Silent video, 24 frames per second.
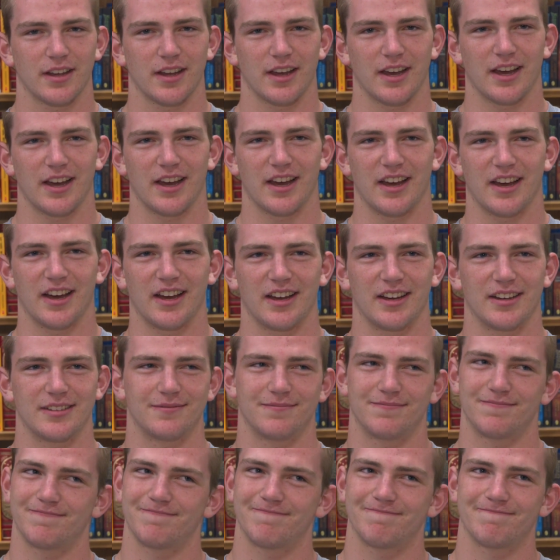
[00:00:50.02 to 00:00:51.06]
that?
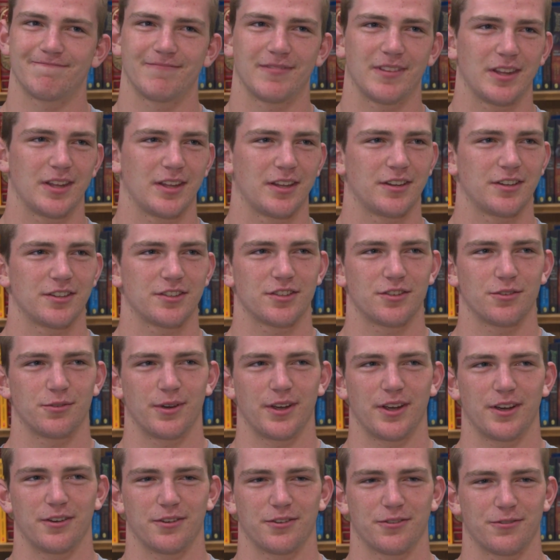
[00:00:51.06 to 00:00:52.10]
Just the
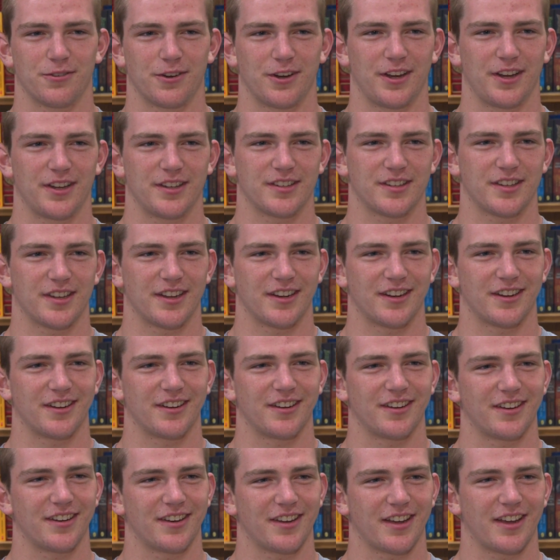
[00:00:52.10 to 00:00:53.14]
way I was raised. I
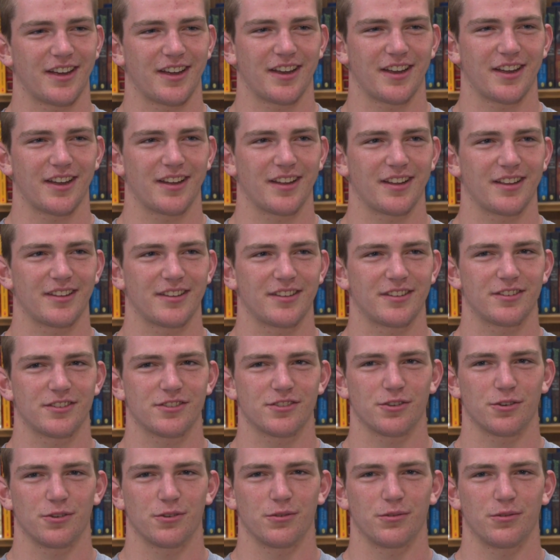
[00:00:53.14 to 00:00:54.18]

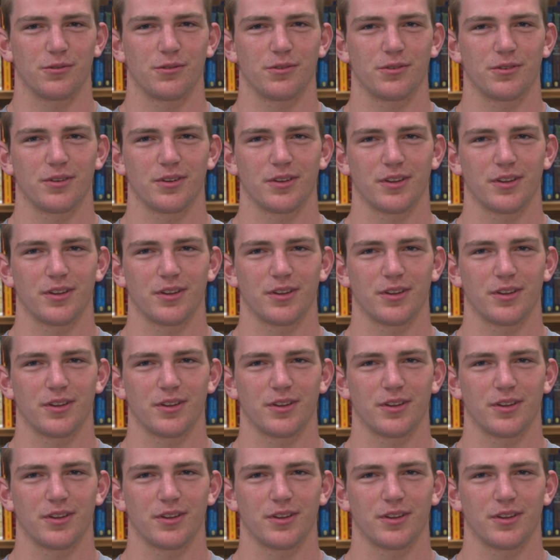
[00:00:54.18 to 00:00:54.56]
show